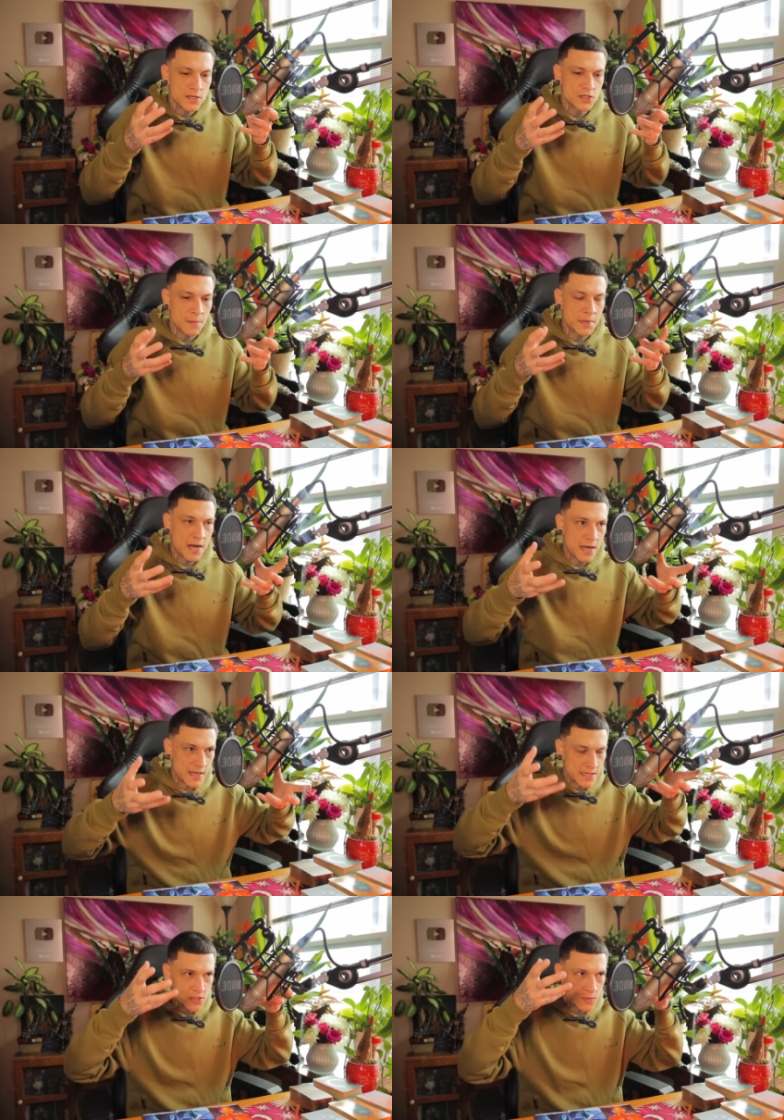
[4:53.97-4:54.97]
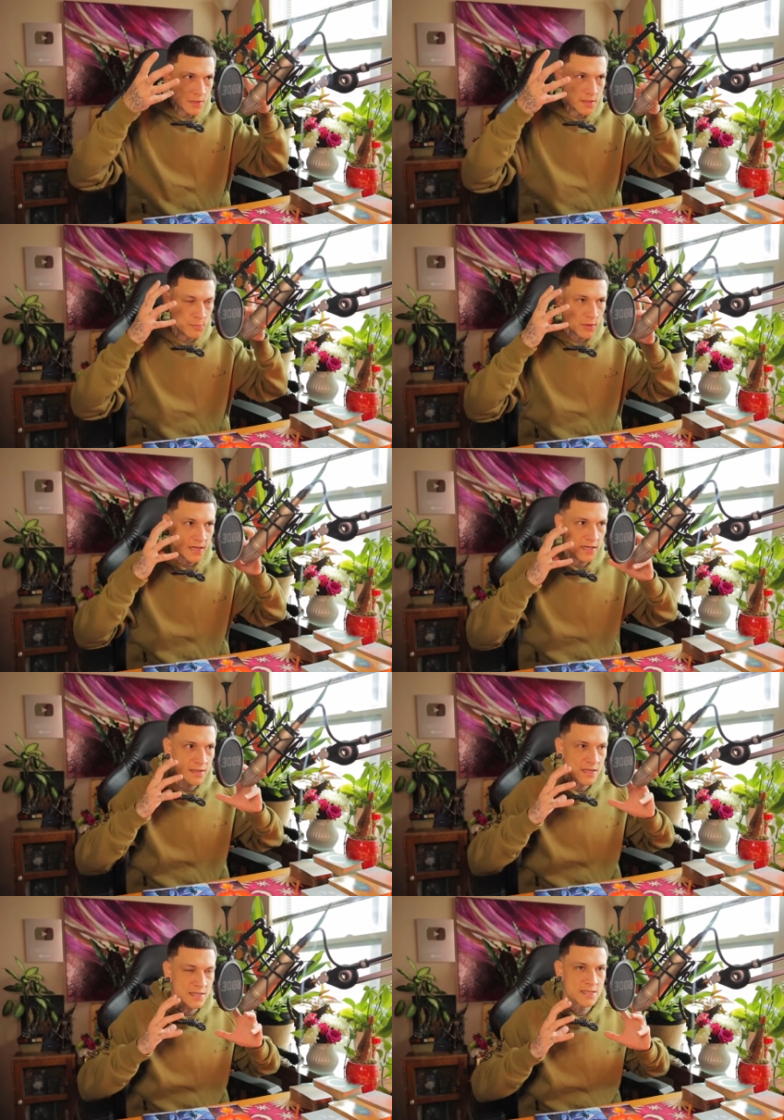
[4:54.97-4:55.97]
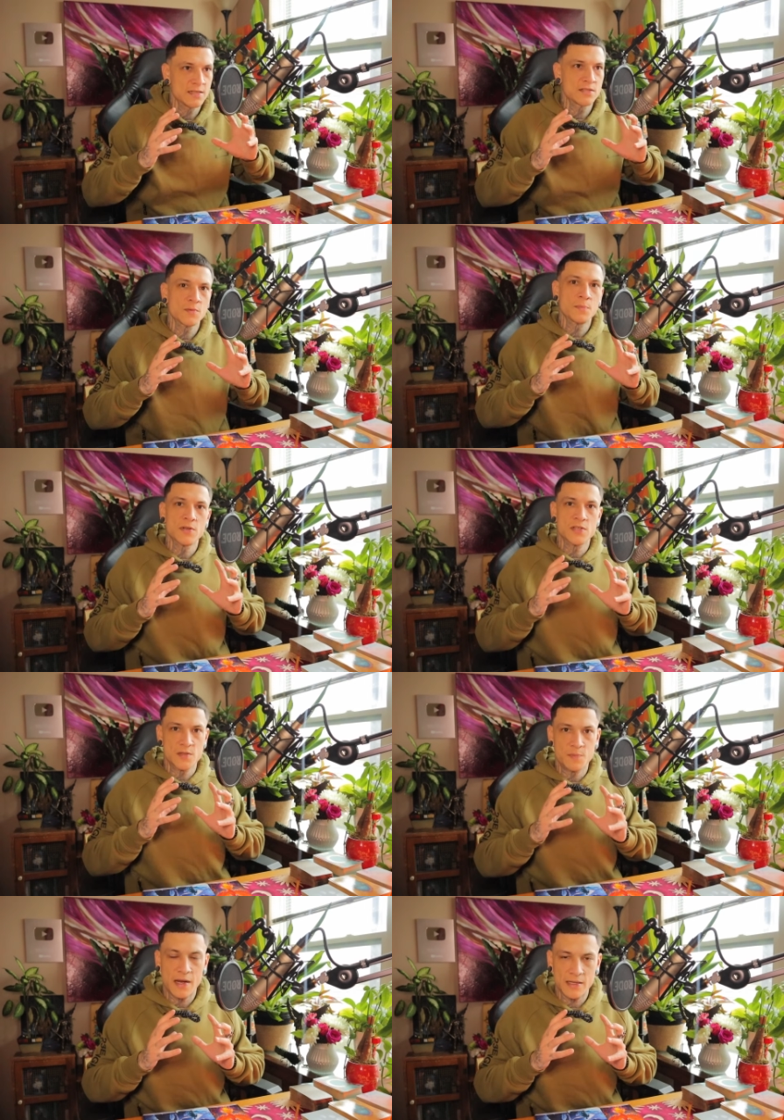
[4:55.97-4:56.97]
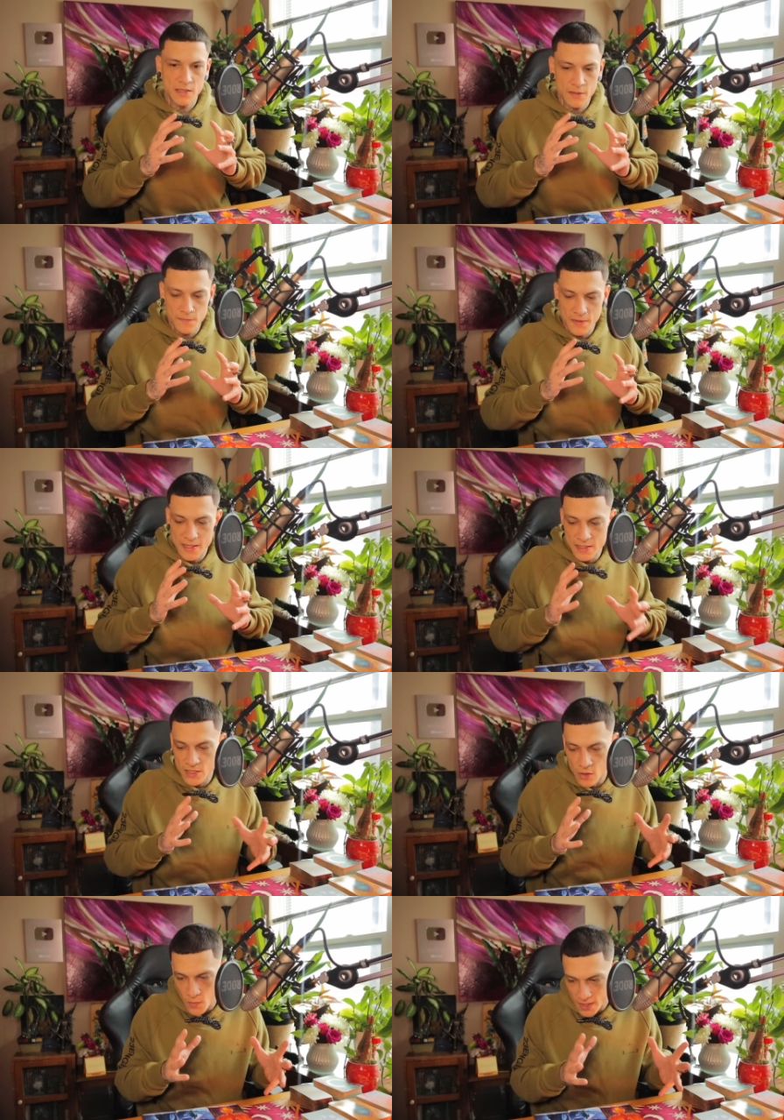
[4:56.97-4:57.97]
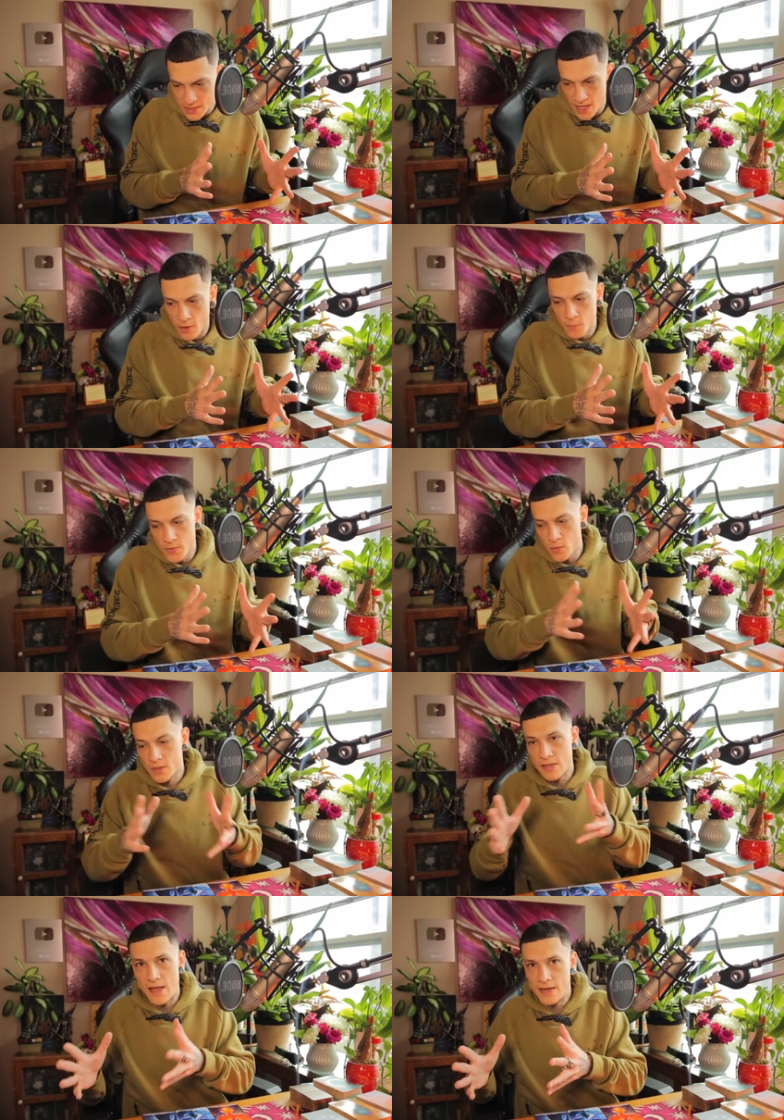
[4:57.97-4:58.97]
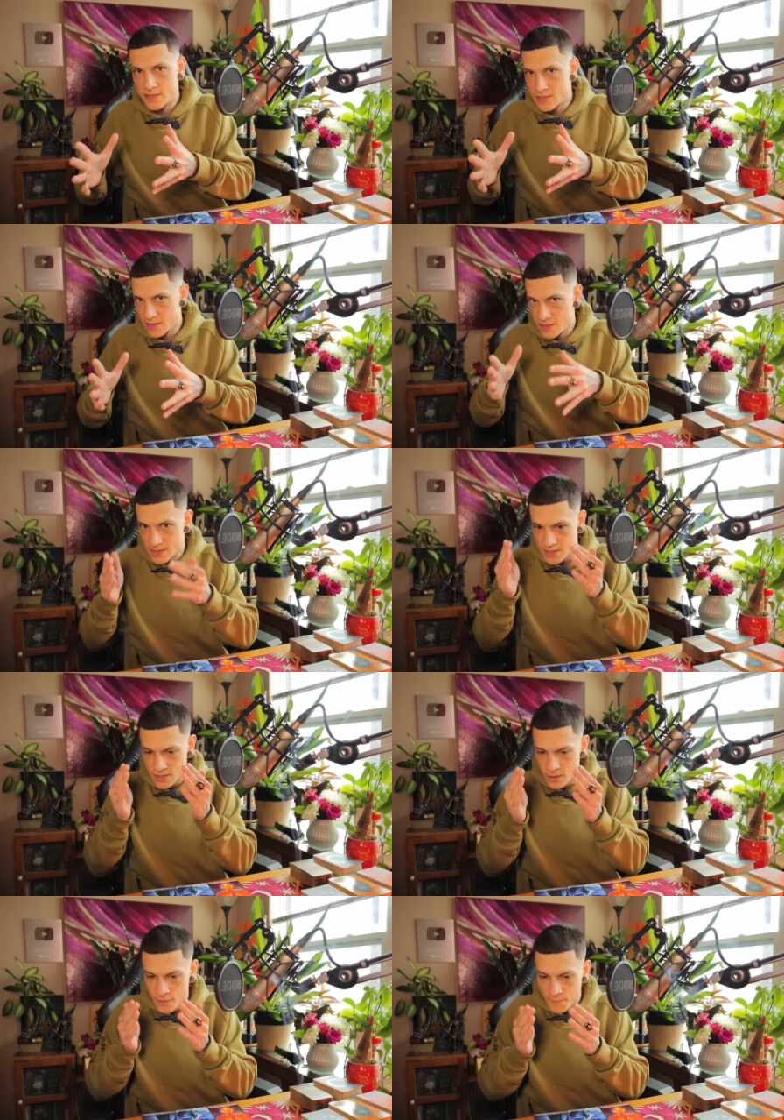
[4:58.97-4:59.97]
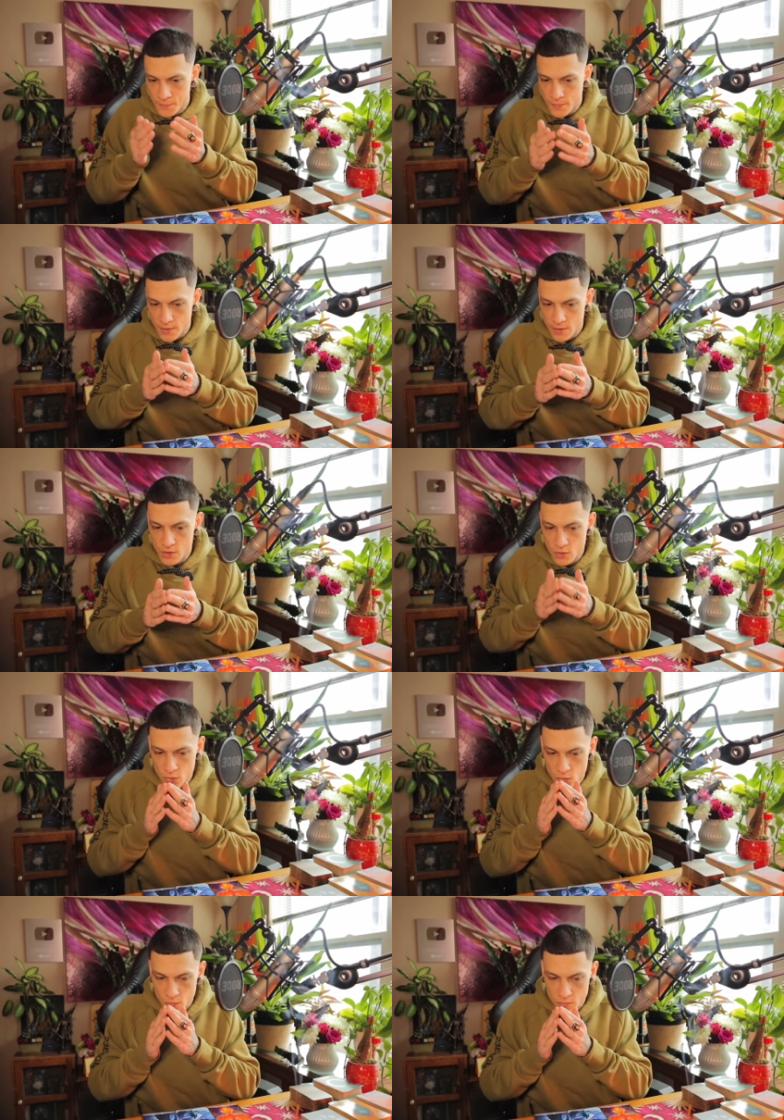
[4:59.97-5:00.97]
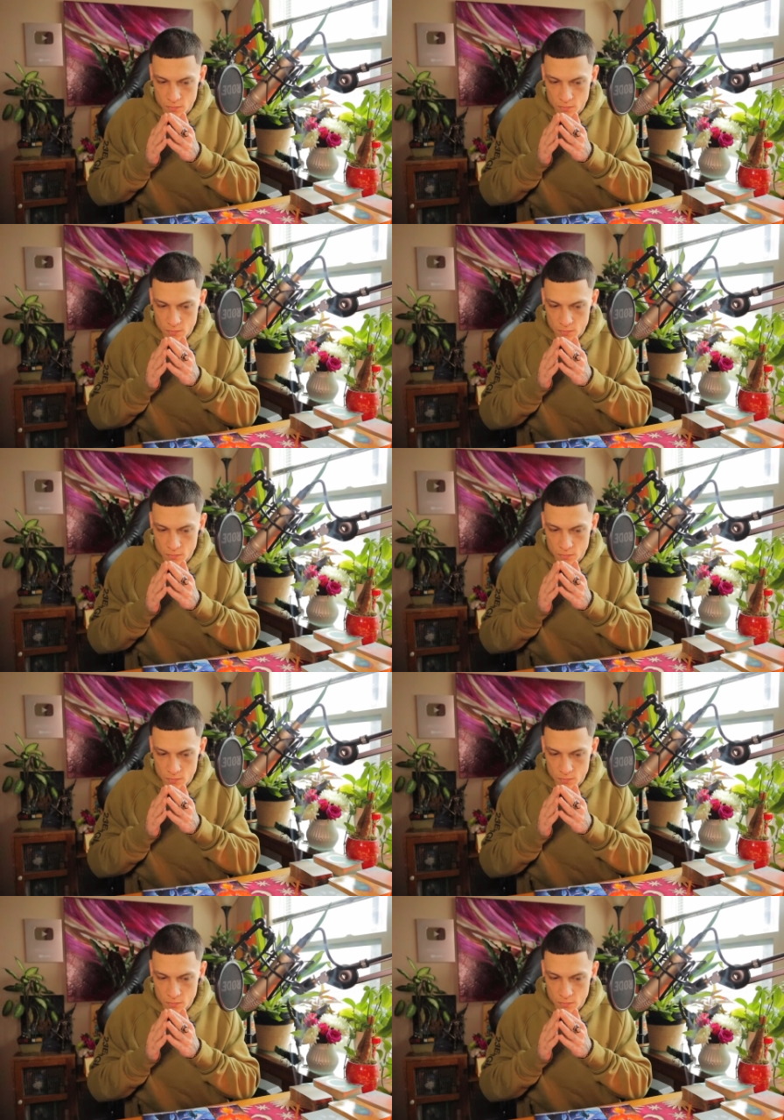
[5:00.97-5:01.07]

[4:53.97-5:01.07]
Gemini, and it's really bringing things into perspective, and it's going to help you align to this new